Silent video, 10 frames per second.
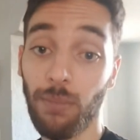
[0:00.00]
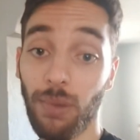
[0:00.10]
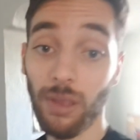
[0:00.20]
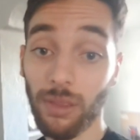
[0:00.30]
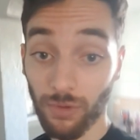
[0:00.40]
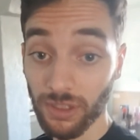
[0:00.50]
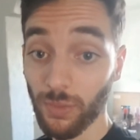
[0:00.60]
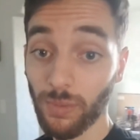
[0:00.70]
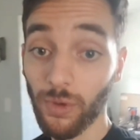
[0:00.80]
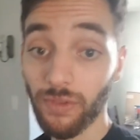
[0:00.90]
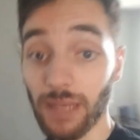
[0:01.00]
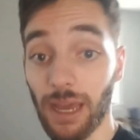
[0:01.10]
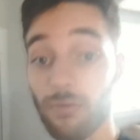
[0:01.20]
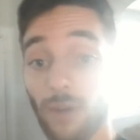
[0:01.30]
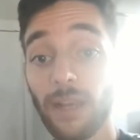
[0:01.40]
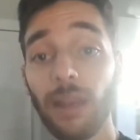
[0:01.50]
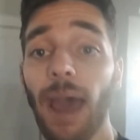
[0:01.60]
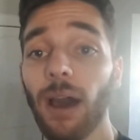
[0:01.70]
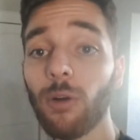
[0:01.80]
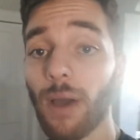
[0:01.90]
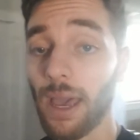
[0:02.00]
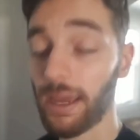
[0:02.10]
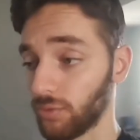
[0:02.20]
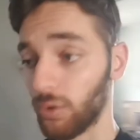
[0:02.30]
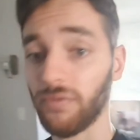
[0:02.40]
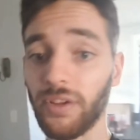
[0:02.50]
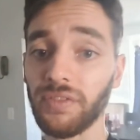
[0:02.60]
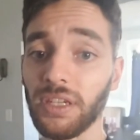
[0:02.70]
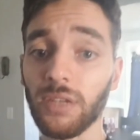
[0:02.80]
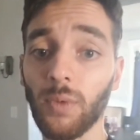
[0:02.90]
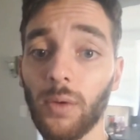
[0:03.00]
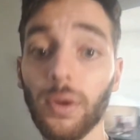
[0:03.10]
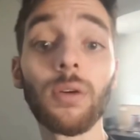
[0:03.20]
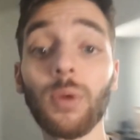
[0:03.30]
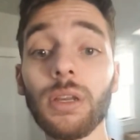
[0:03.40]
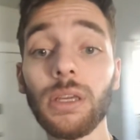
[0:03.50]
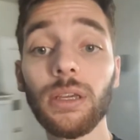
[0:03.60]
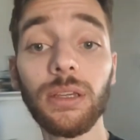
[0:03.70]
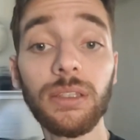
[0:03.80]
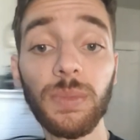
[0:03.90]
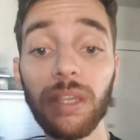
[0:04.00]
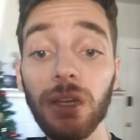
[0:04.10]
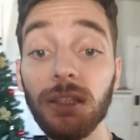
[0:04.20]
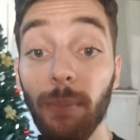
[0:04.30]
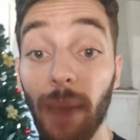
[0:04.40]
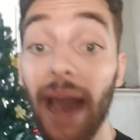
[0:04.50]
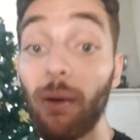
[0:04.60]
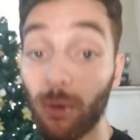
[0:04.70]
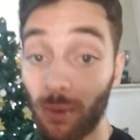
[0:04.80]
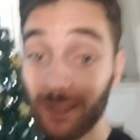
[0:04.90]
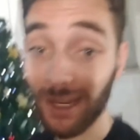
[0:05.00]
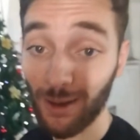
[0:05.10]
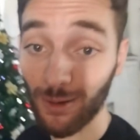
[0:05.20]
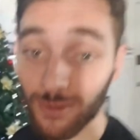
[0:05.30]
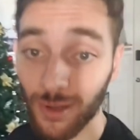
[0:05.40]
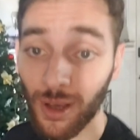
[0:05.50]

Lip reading: But the reason we moved it down right now at 1:15 while we were working is because the power went out.